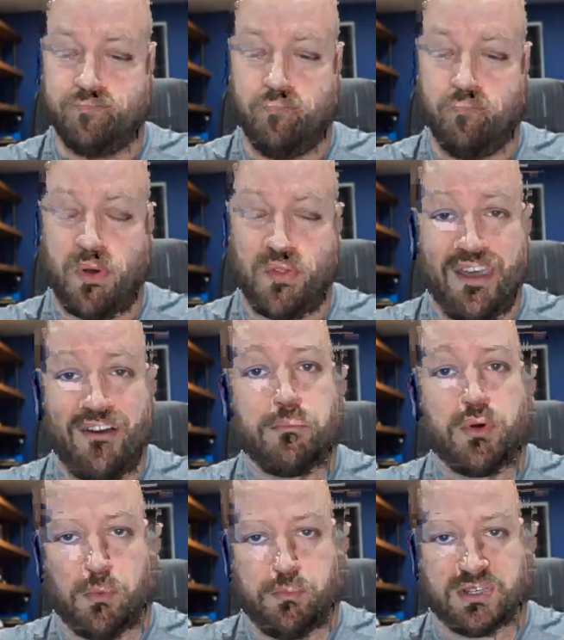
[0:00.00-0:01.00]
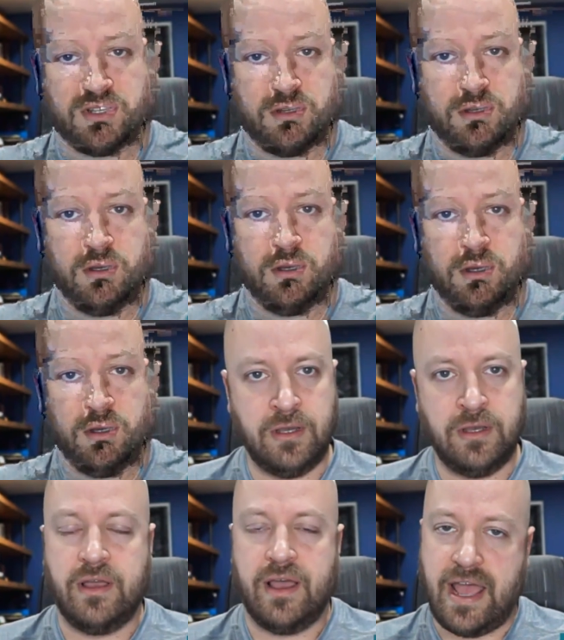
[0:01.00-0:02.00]
but they have a purpose.
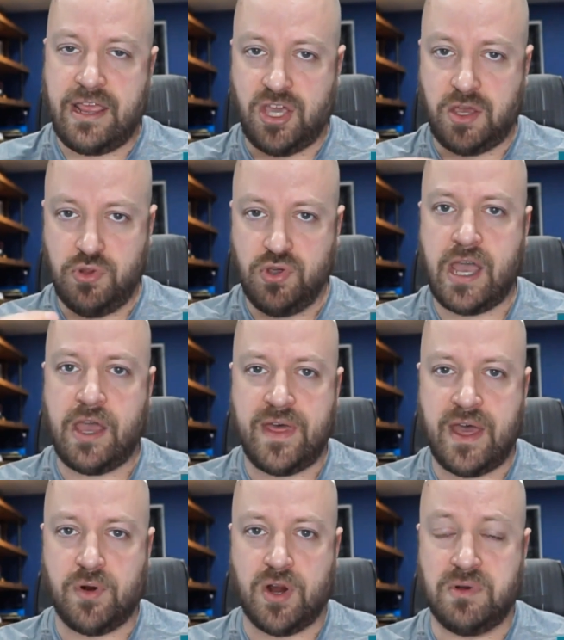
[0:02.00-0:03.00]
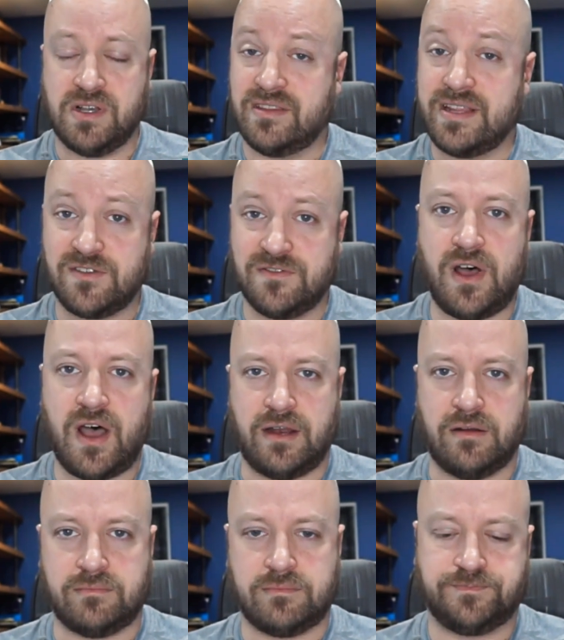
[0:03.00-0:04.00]
And you communicate that purpose, and that's fine.
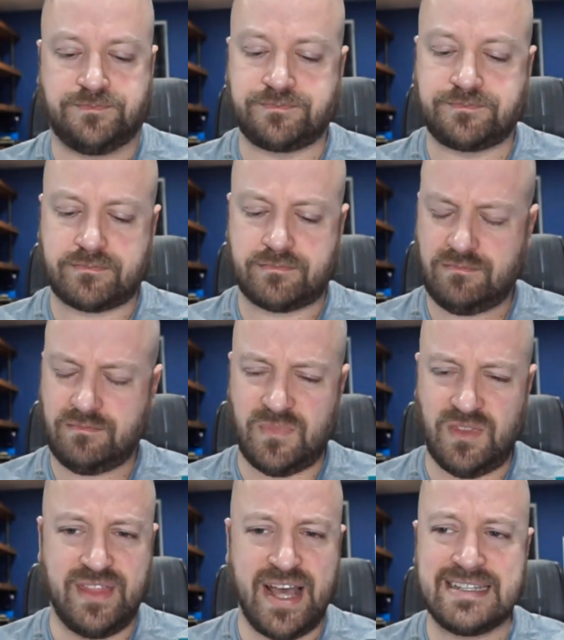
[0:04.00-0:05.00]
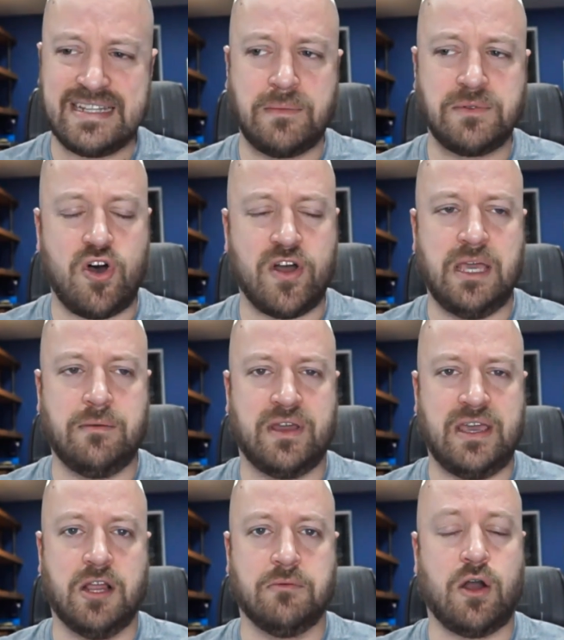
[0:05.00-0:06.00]
That's not what I'm talking about
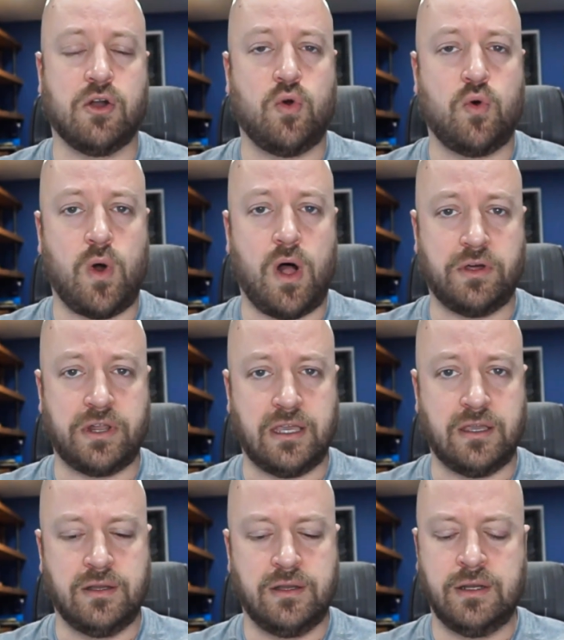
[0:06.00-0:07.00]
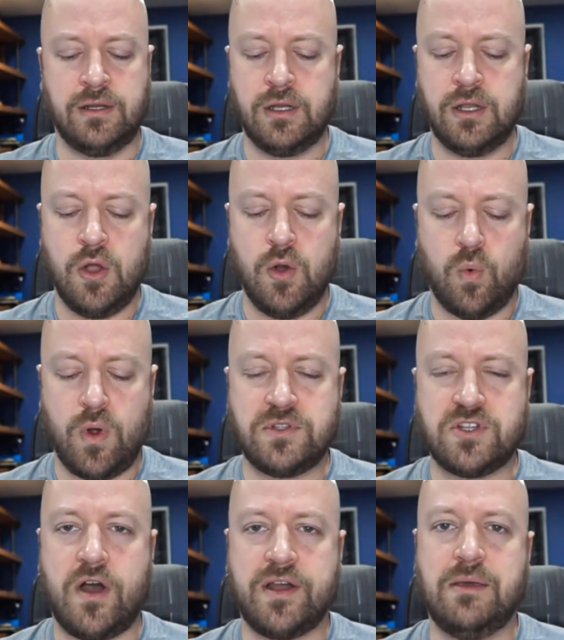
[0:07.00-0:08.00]
here about quality. What I'm
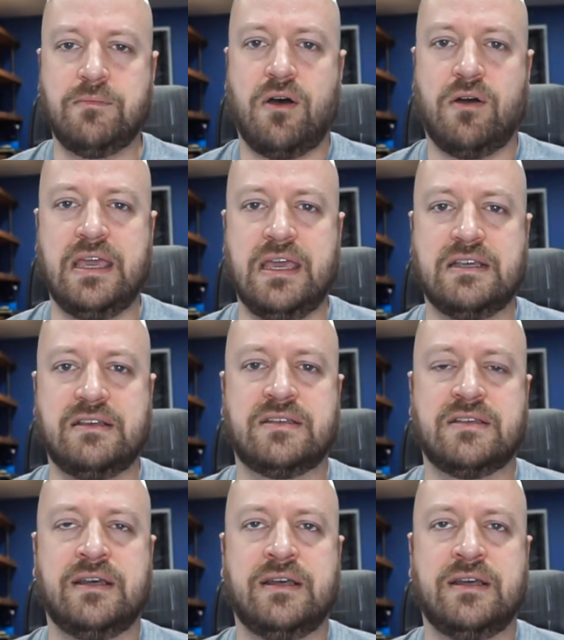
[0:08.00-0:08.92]
talking about is